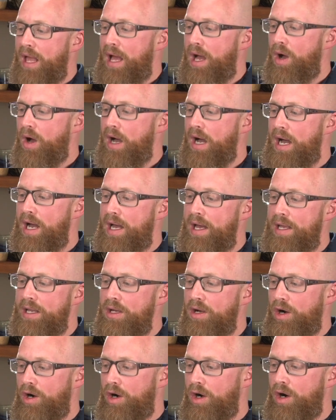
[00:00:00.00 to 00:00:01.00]
how
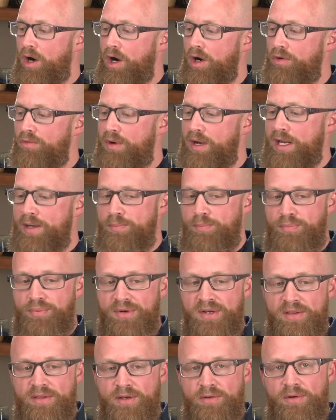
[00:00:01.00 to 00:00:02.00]
high our heart rate,
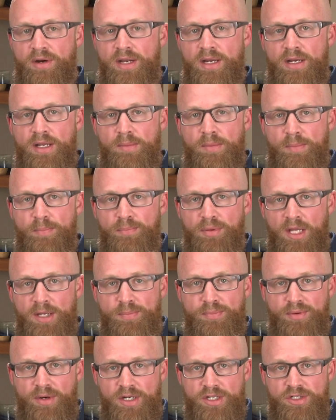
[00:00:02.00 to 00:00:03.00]
breathing rate, and
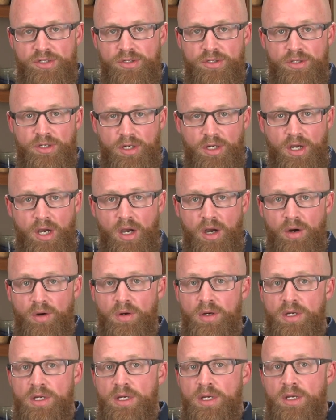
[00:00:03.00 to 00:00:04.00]
blood pressure
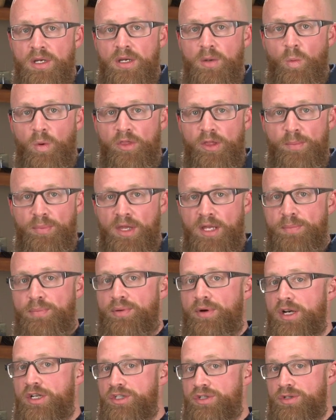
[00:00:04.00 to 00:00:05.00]
go. When the blood
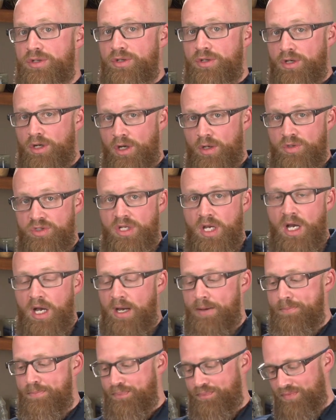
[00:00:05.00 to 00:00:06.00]
pressure goes
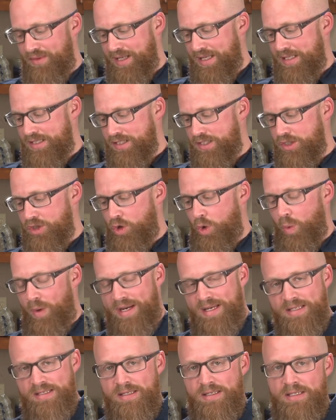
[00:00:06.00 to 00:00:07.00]
up, it
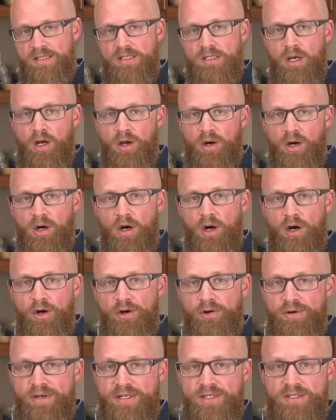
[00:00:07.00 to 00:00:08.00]
squeezes on our
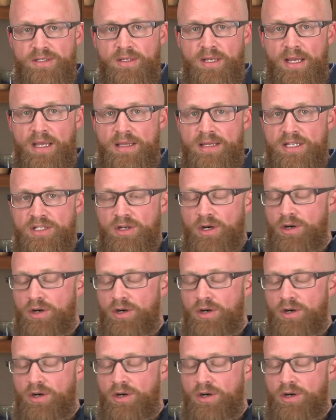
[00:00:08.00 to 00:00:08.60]
arteries, and these